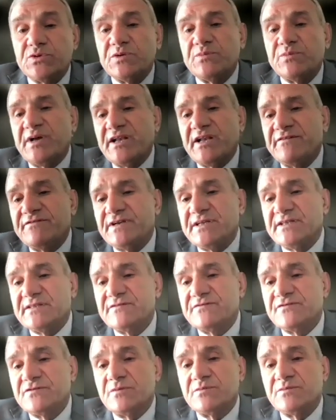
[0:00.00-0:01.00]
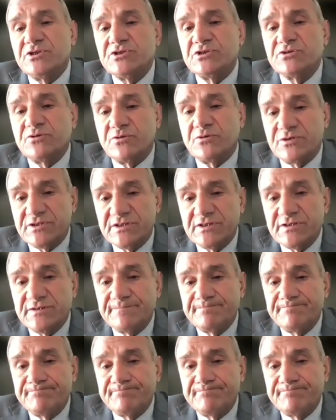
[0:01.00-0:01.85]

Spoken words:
will benefit from this course.